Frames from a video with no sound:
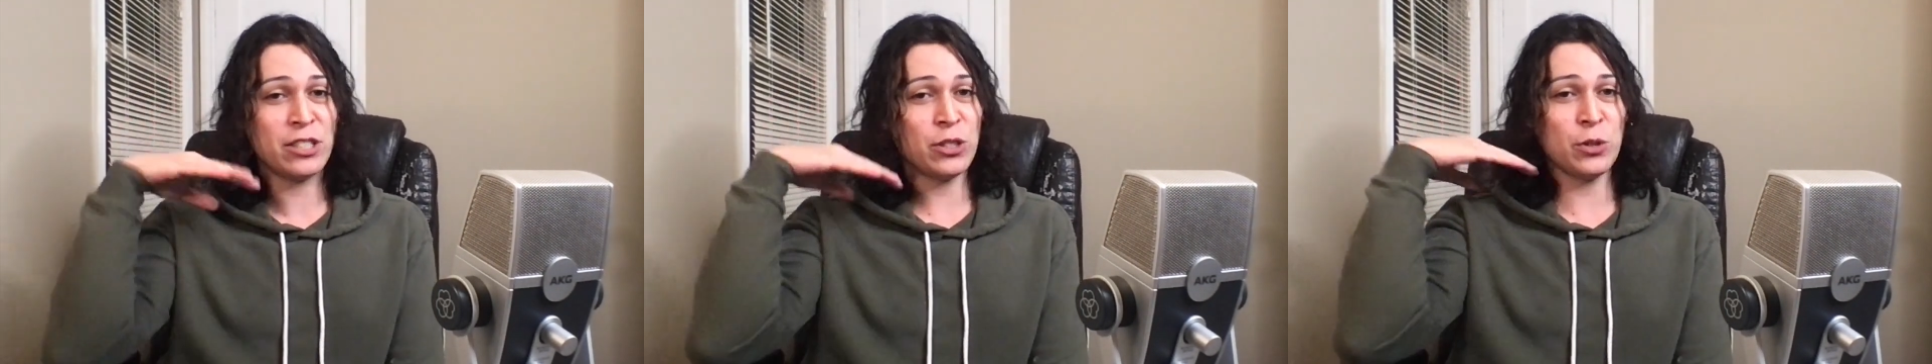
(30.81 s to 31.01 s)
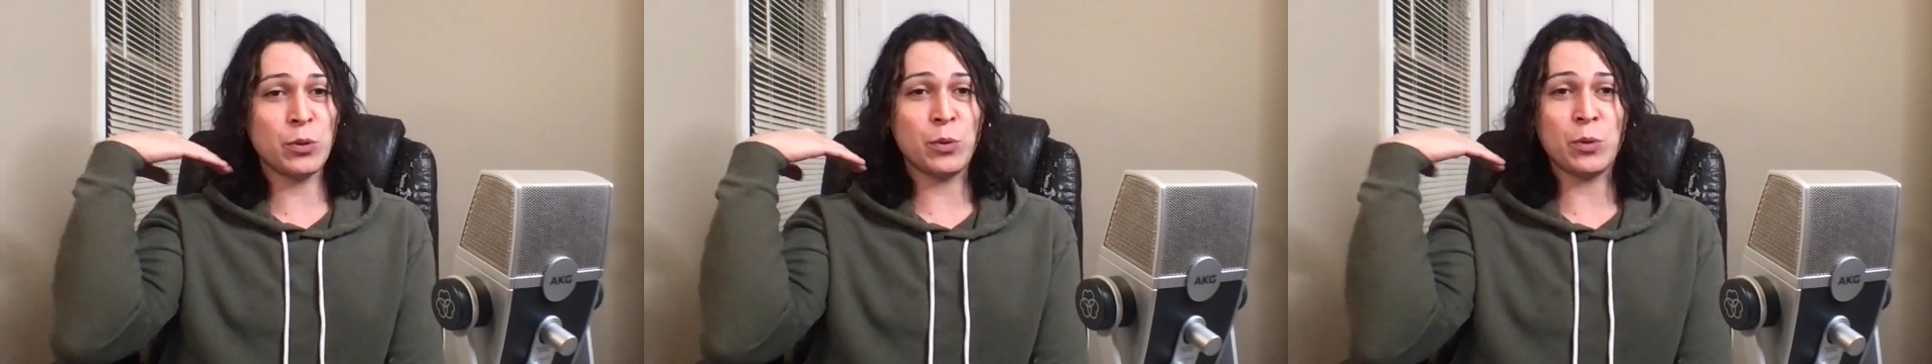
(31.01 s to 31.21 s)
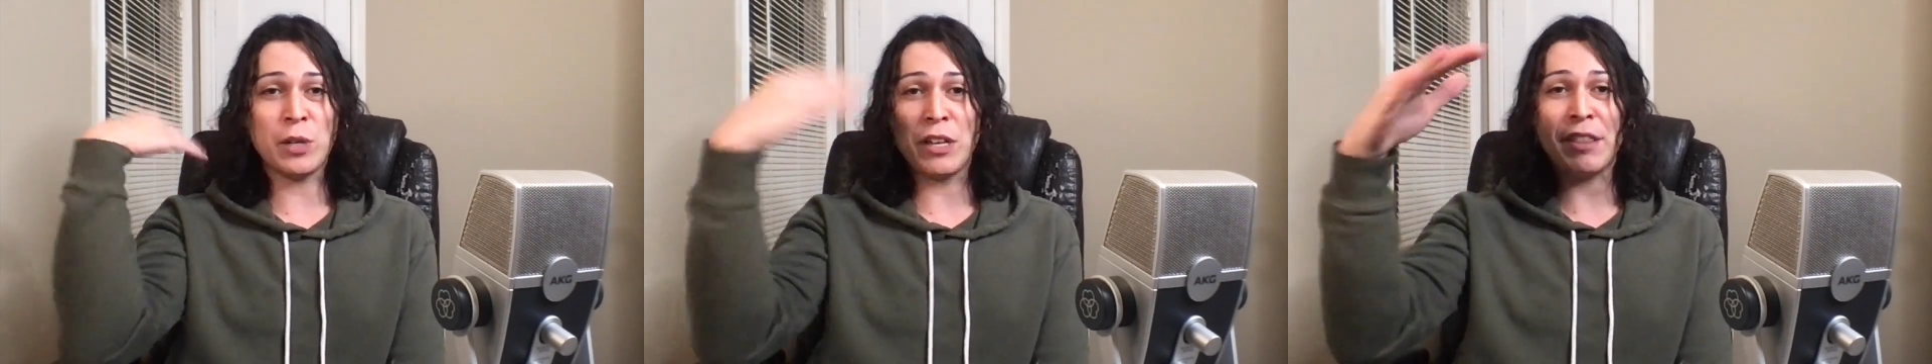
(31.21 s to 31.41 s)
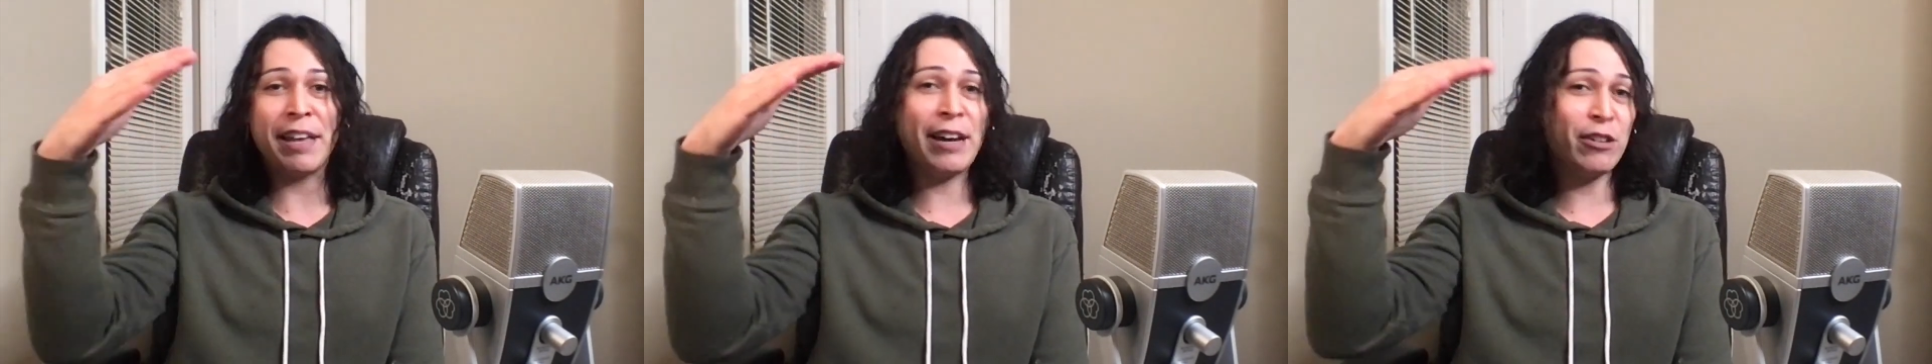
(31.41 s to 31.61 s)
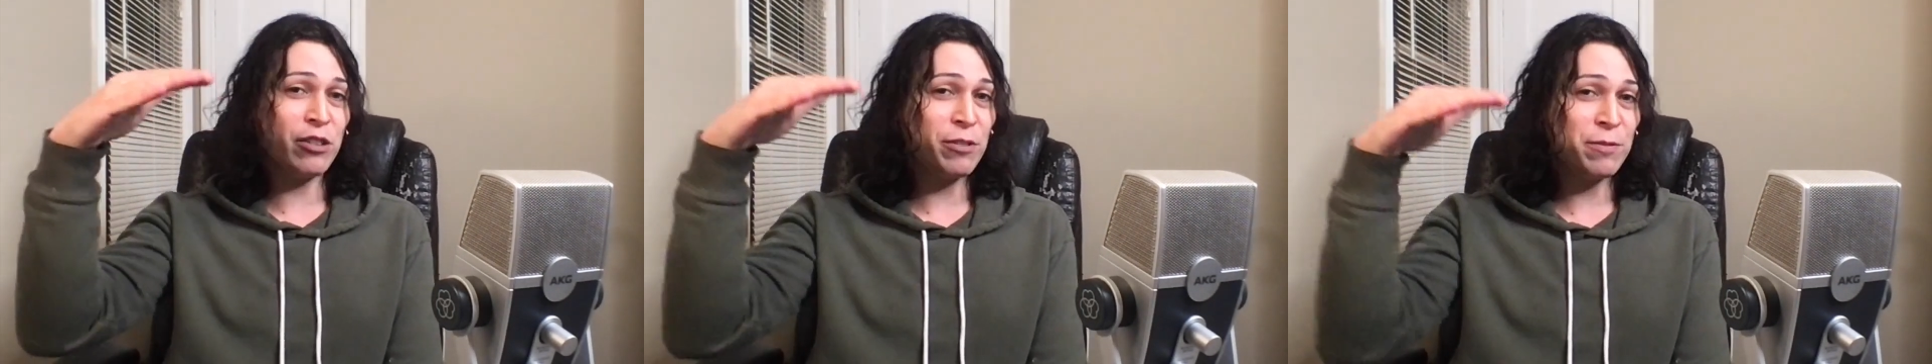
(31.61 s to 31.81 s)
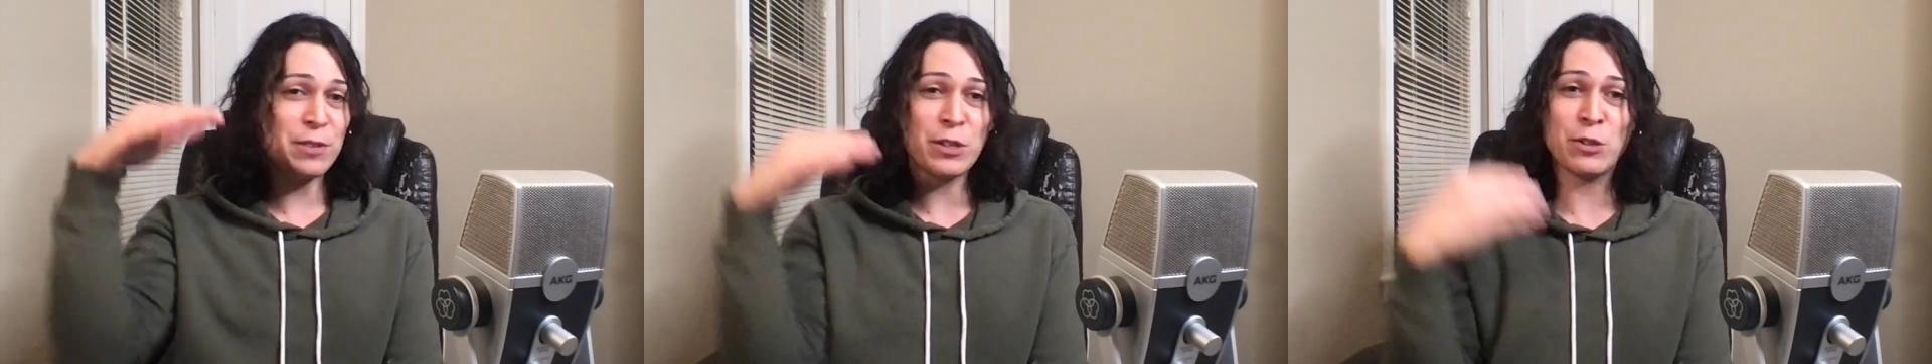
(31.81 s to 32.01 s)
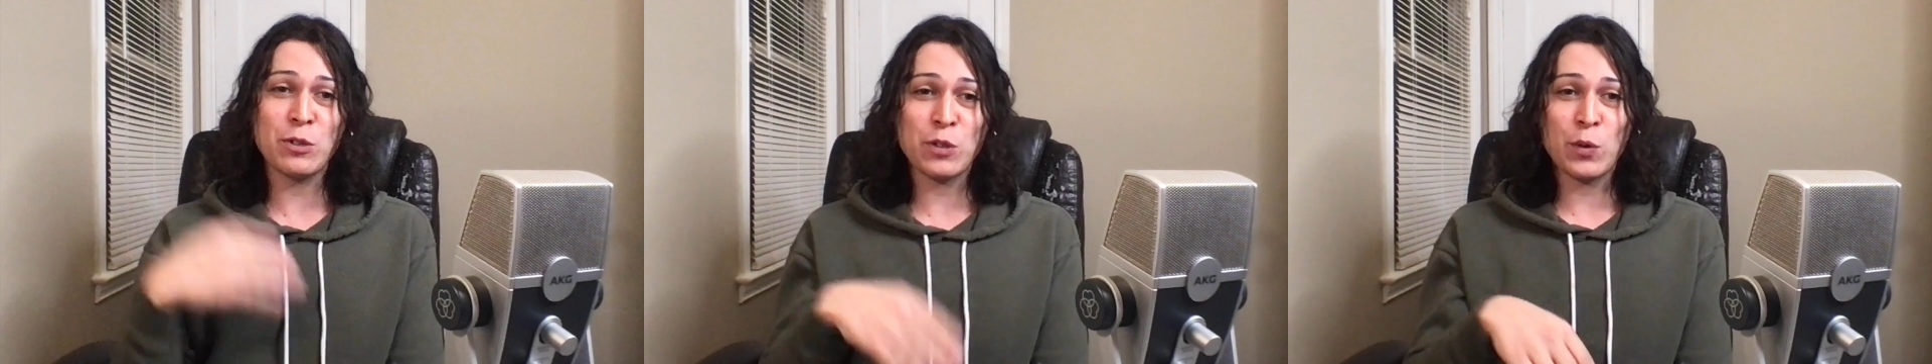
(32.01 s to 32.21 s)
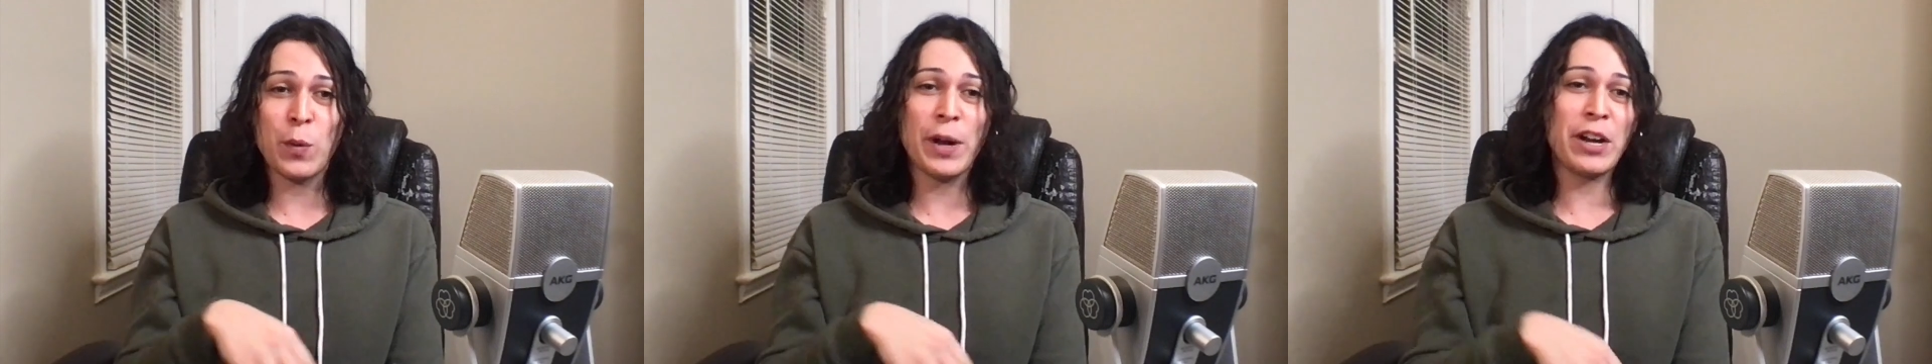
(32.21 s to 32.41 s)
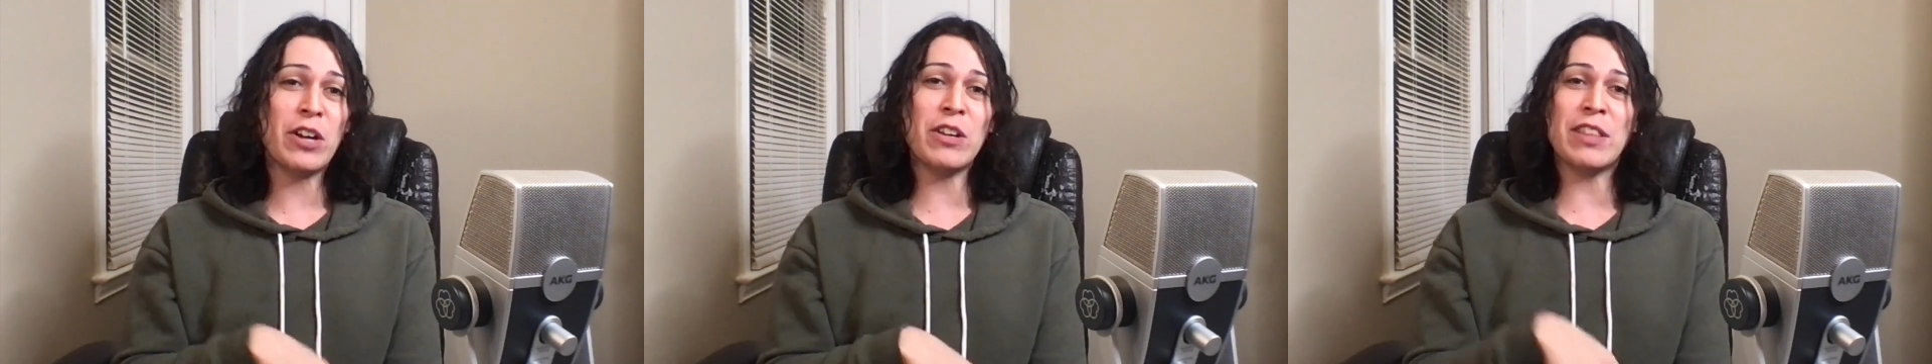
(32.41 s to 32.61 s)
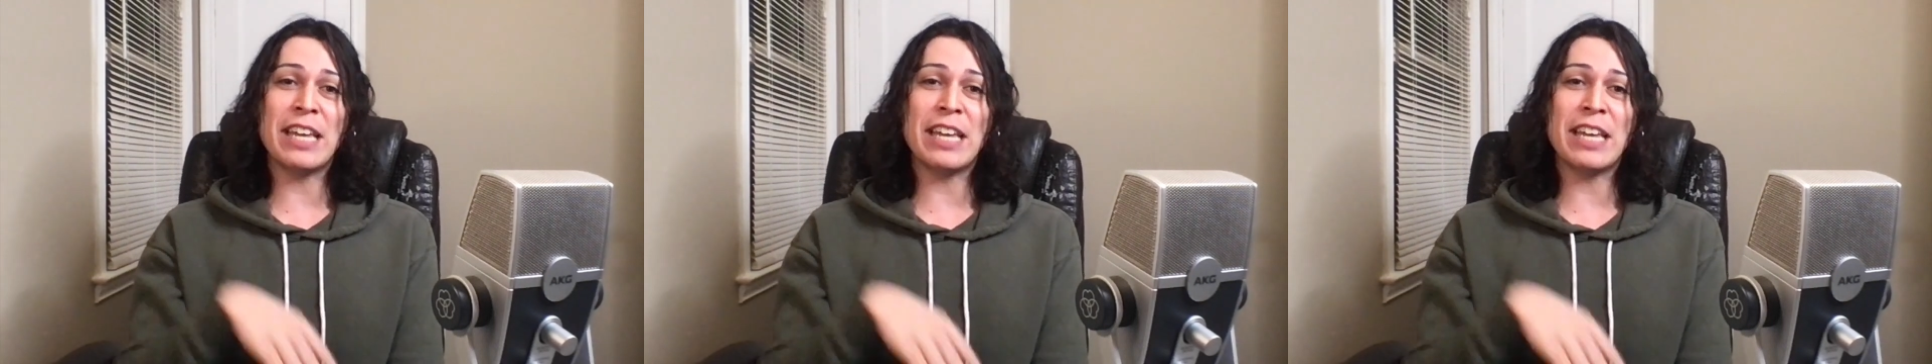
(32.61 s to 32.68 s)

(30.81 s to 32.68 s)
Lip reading: to 1,000 views quicker